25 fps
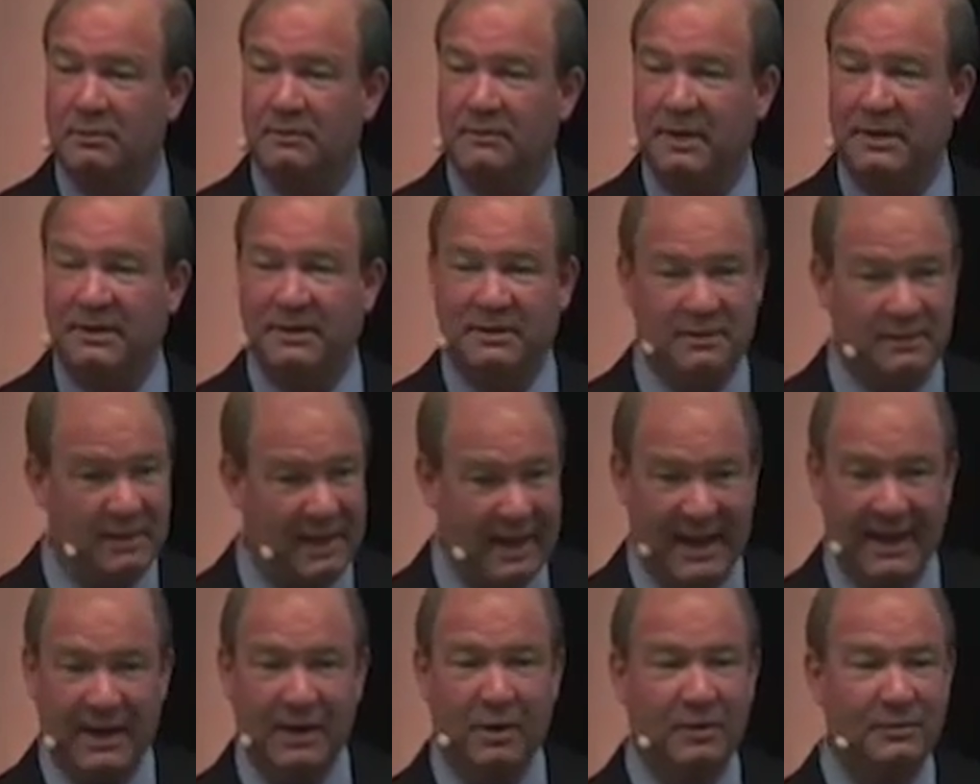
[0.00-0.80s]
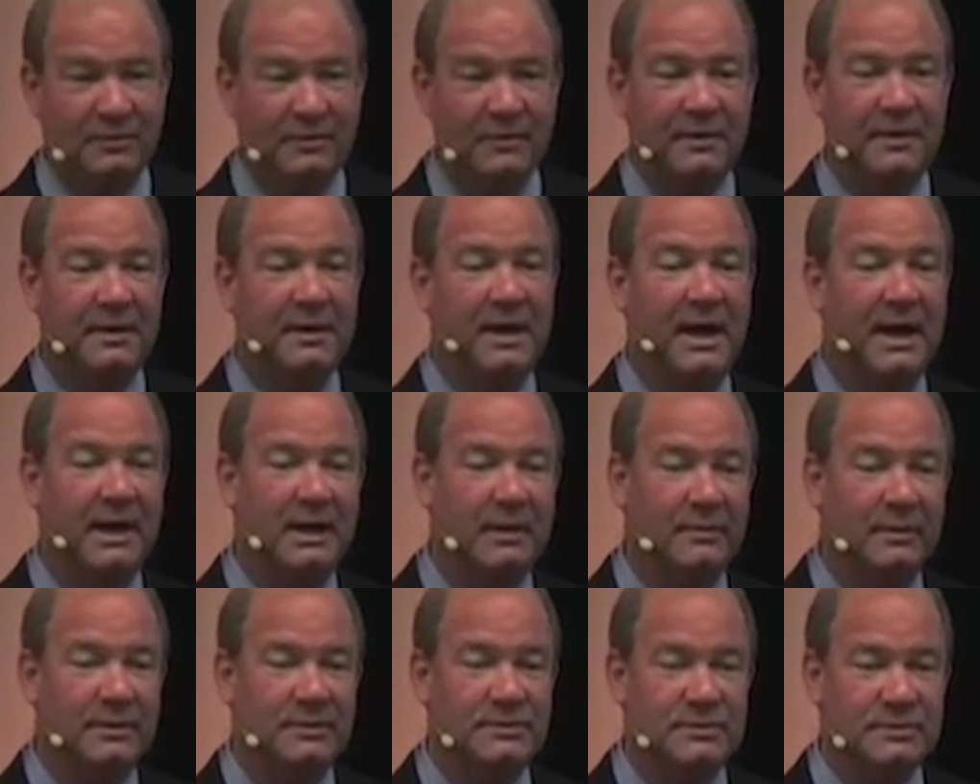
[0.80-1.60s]
They'd hang on to the
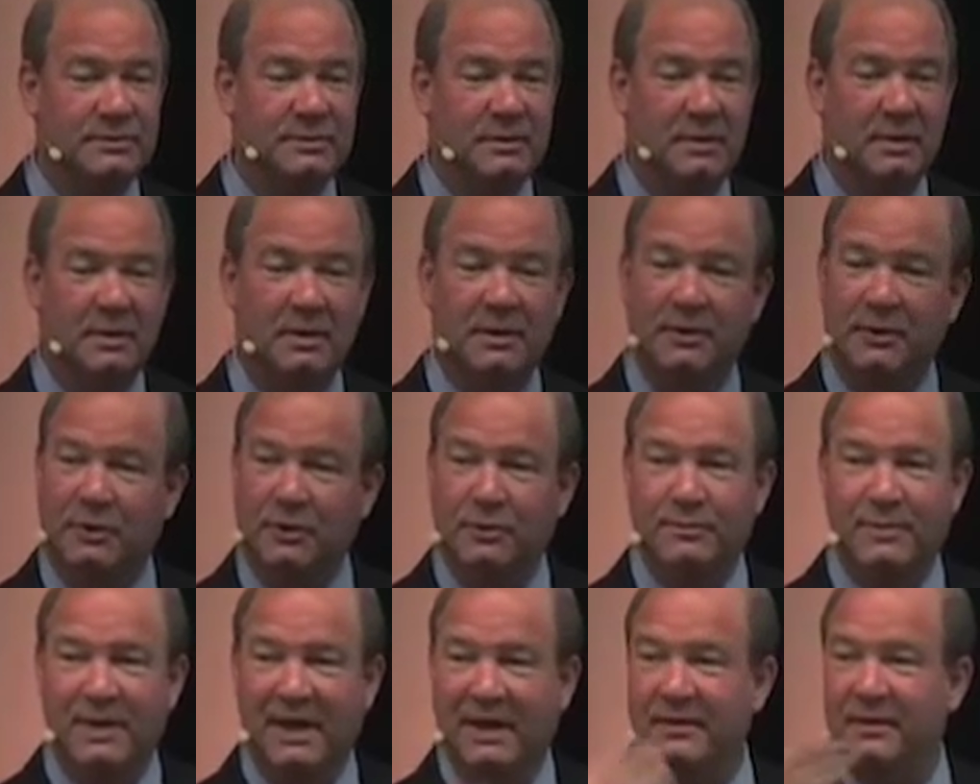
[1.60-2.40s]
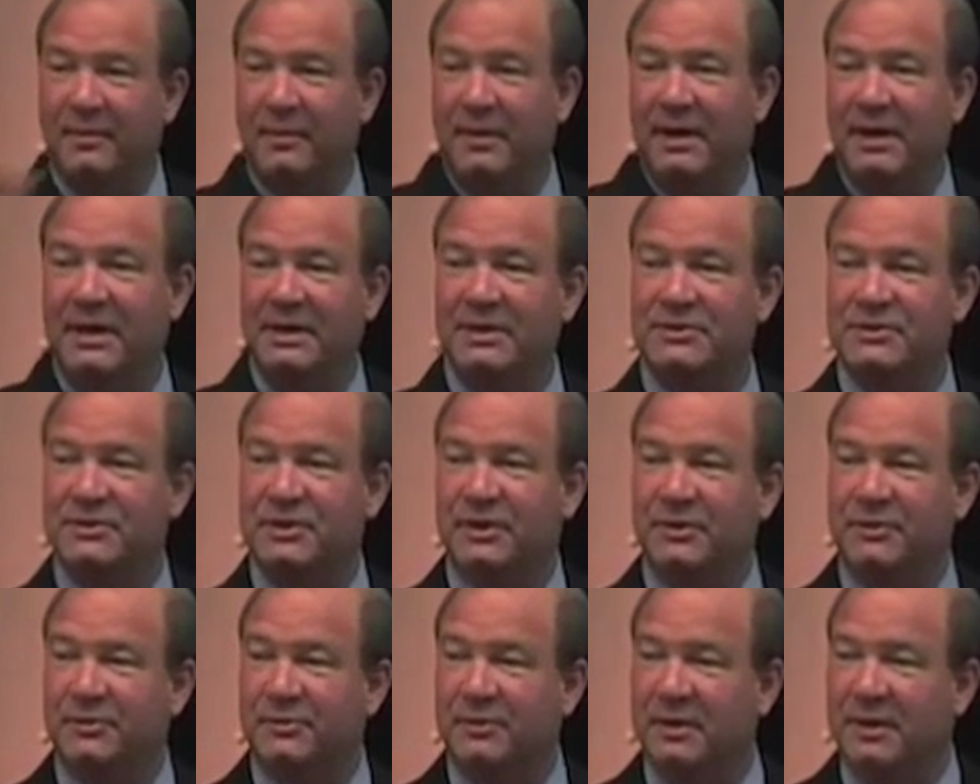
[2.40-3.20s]
documents. You'd pay the money to
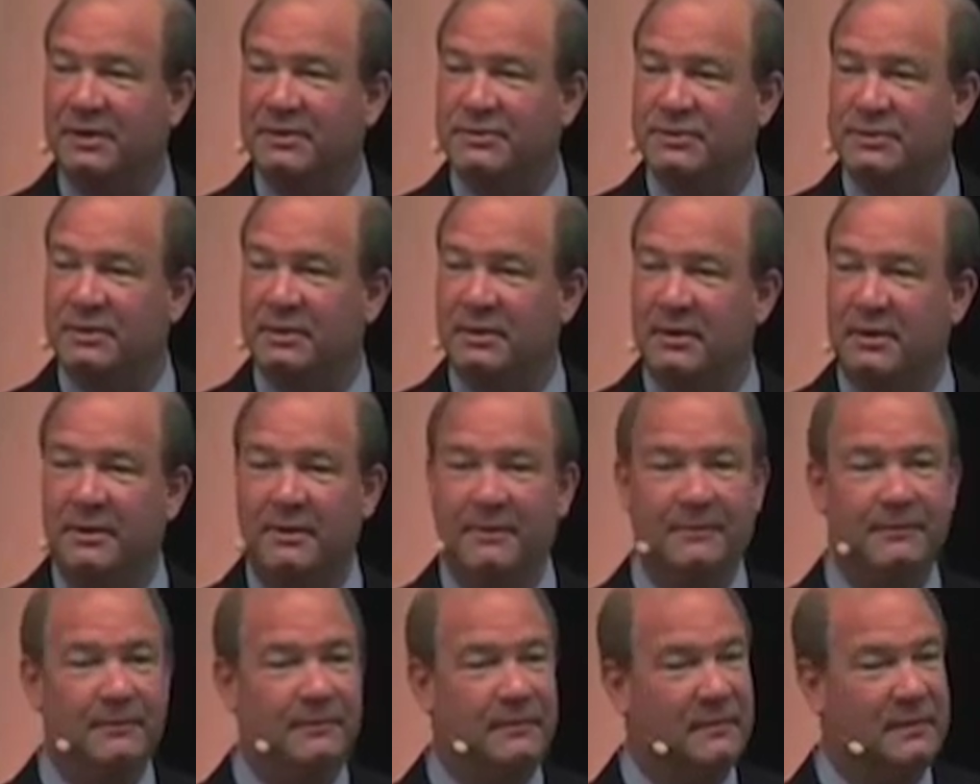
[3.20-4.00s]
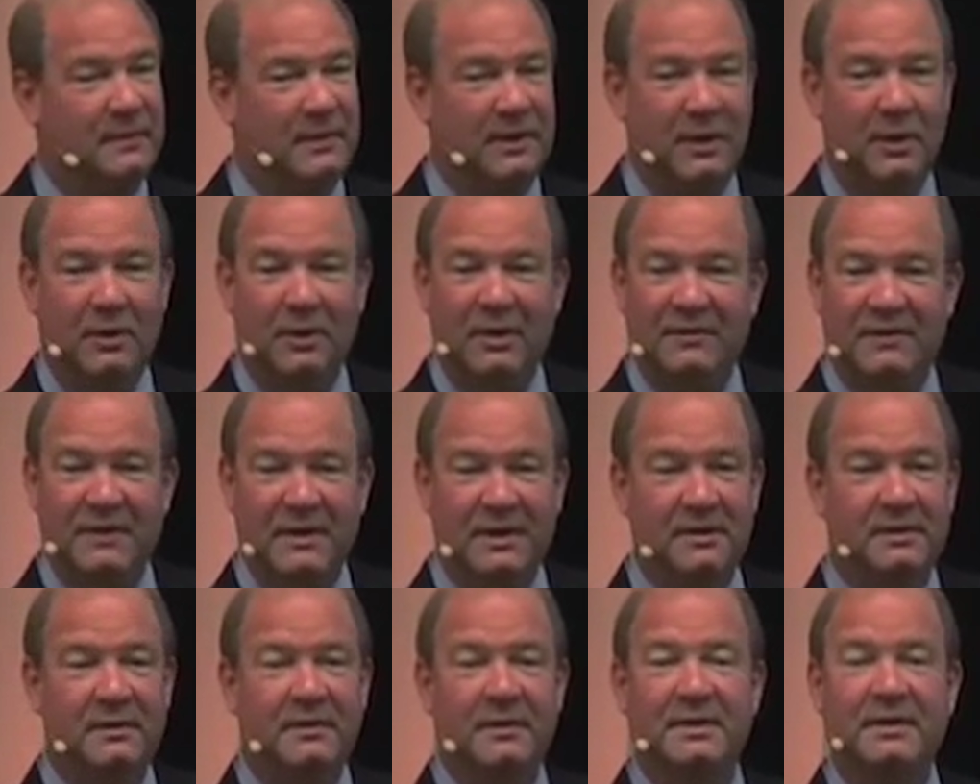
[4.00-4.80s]
SunTrust. At the
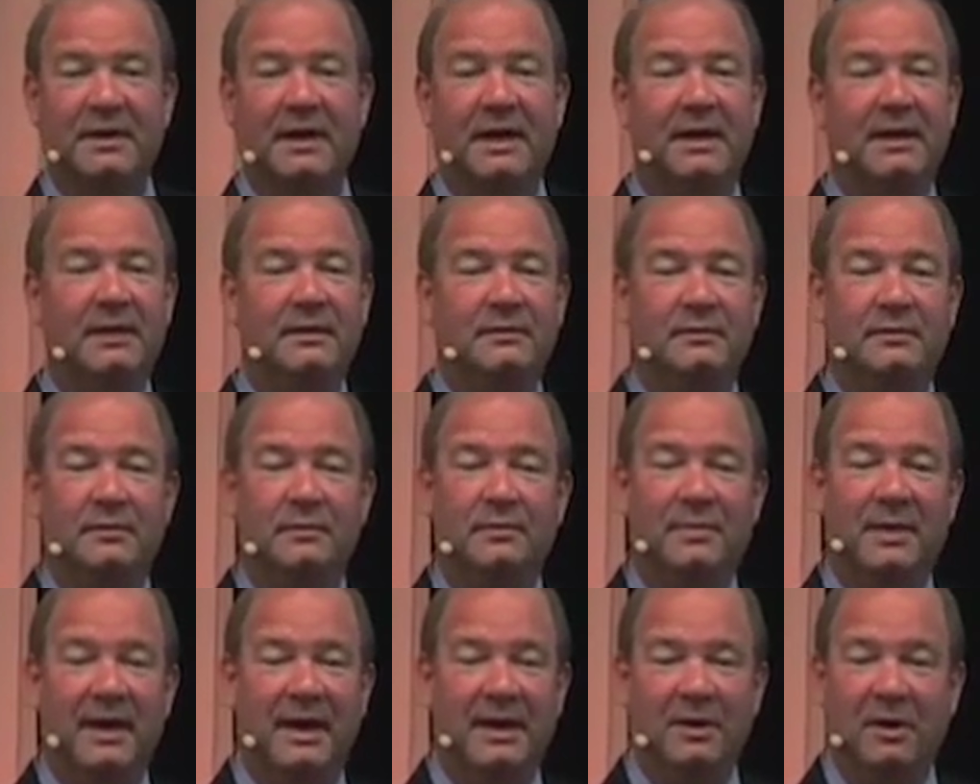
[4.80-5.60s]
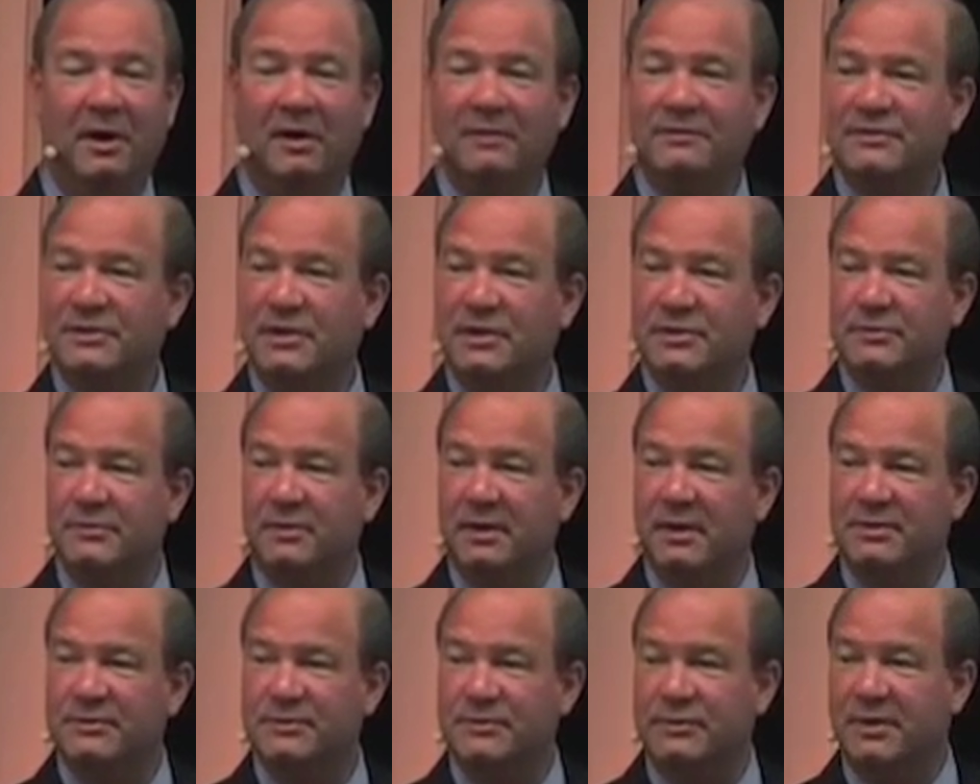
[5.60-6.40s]
end of the day, you paid off
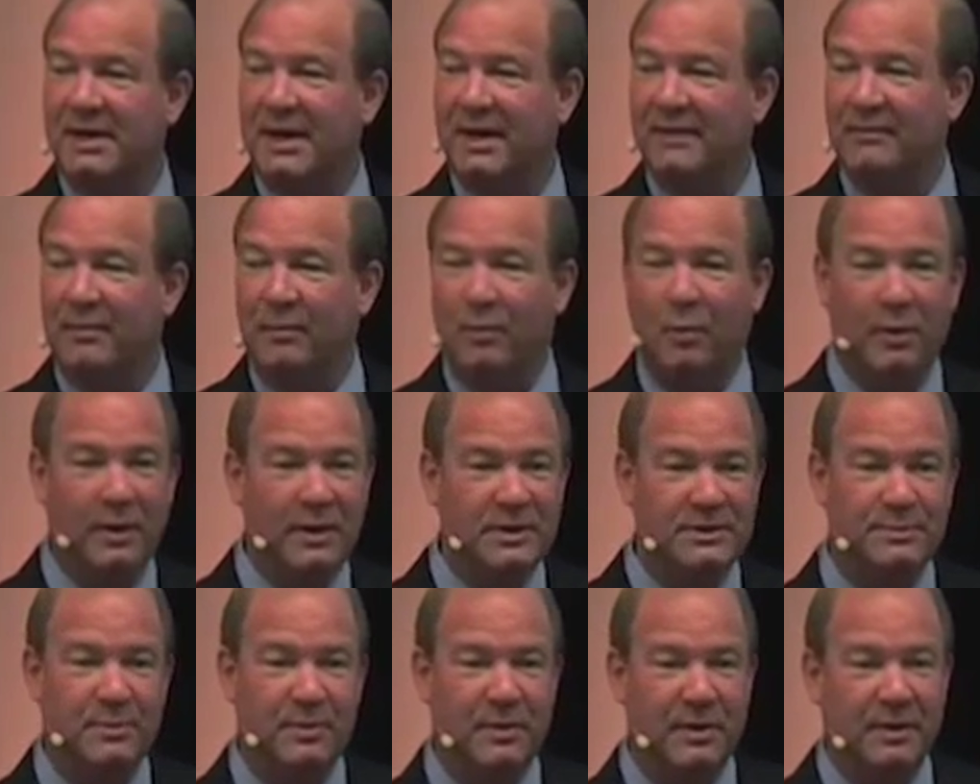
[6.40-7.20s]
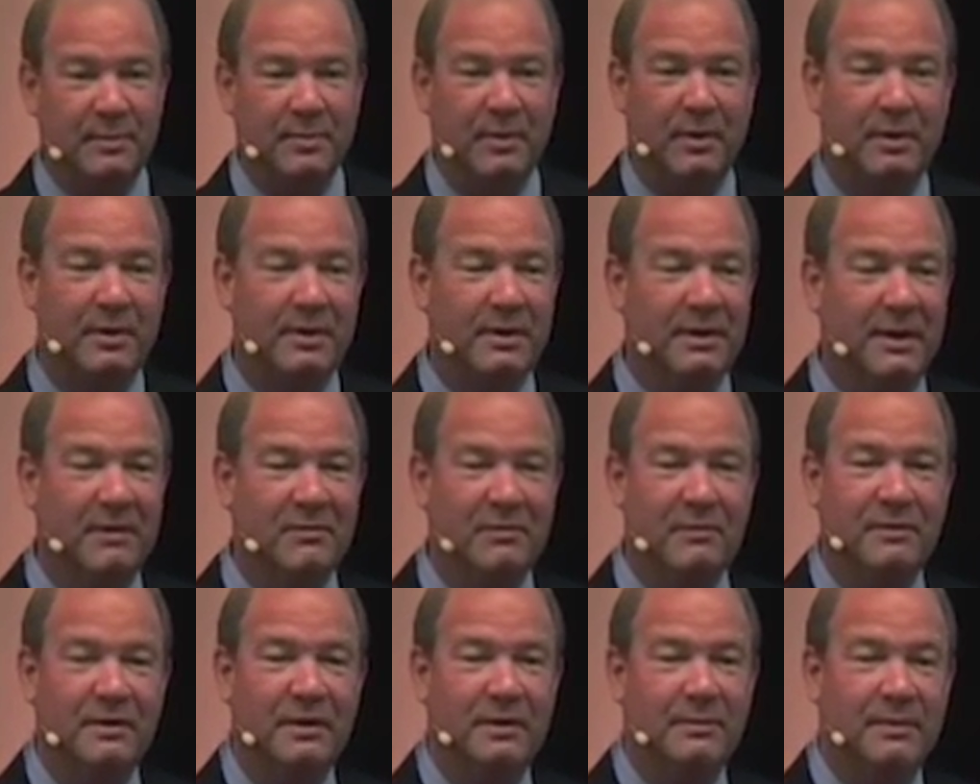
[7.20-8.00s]
SunTrust. You'd have a mortgage burning party, and
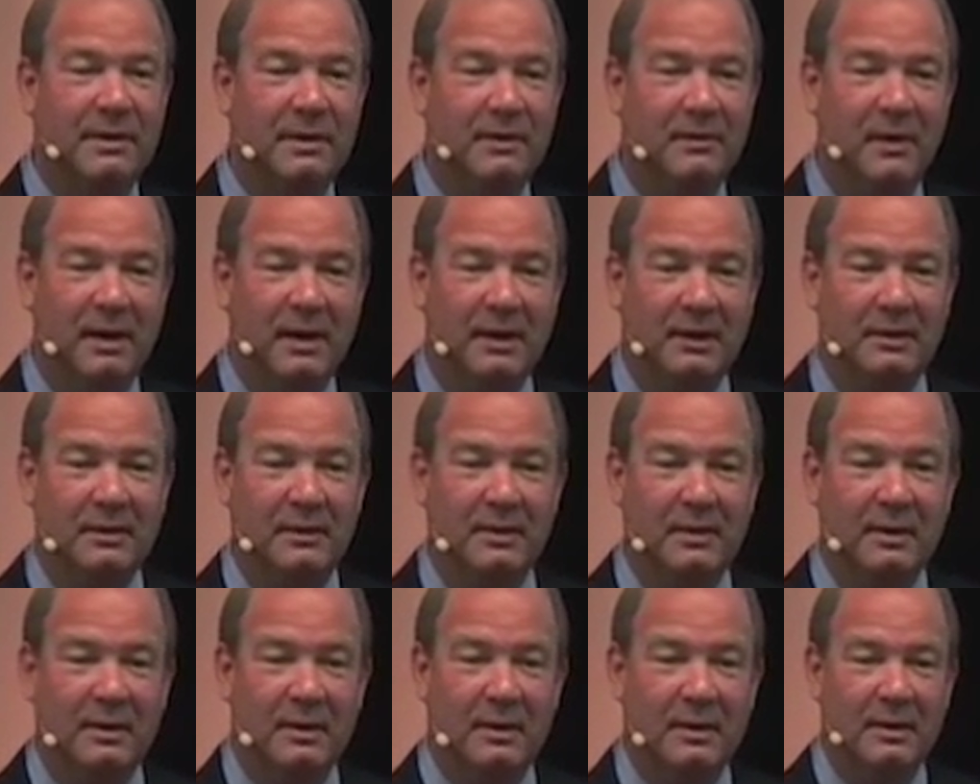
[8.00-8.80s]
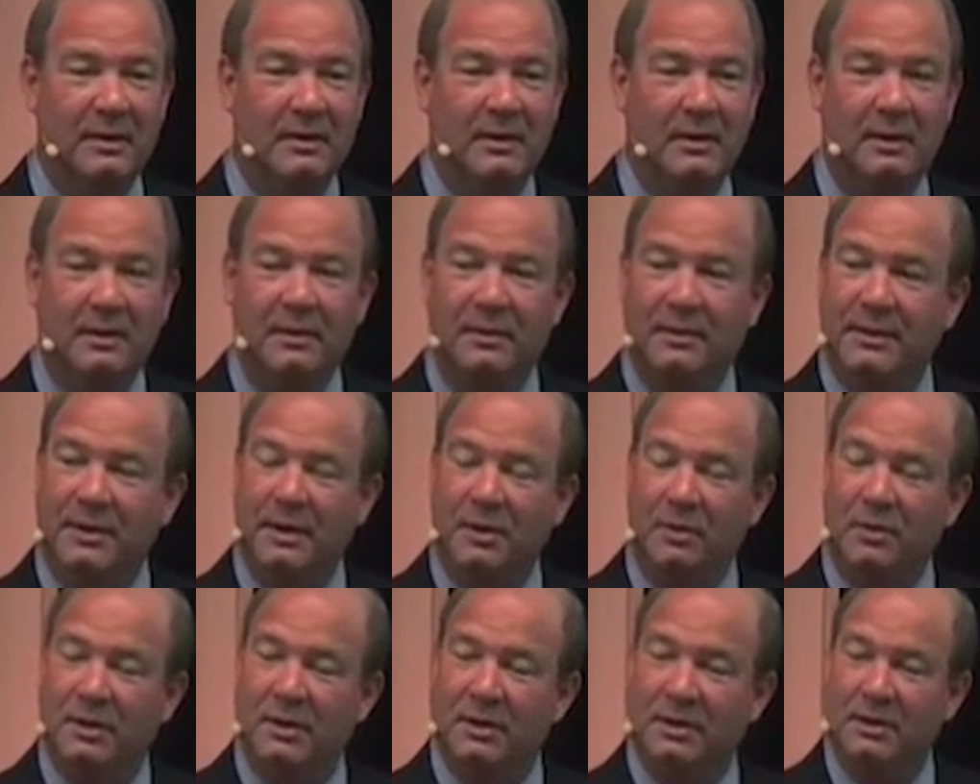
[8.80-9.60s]
everything would be great. You
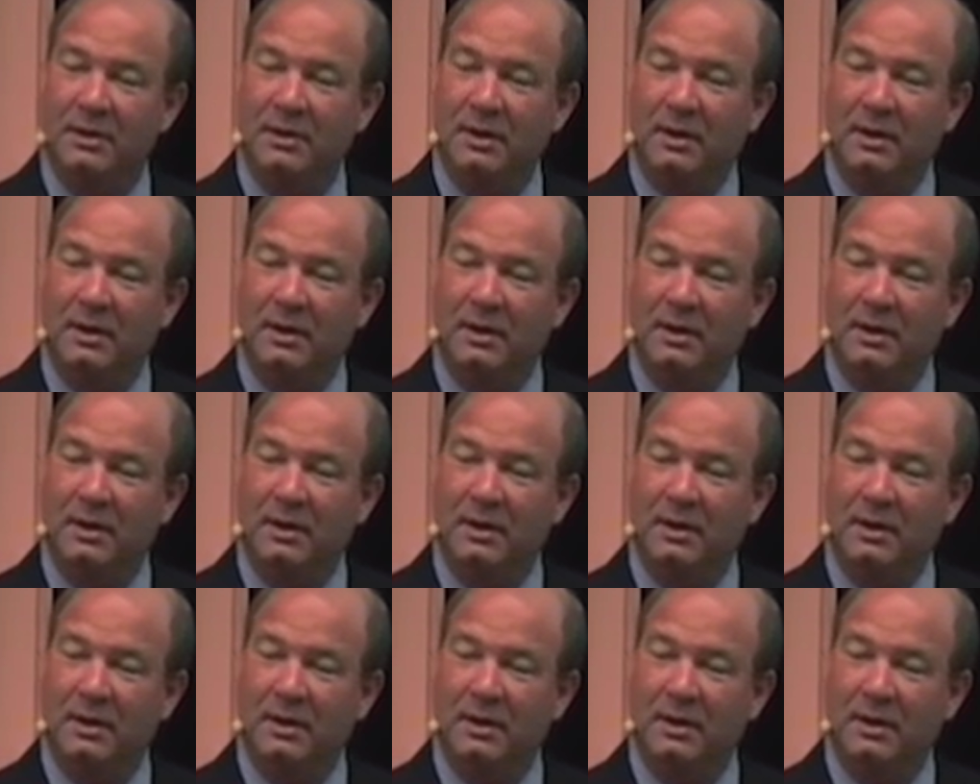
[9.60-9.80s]
know what?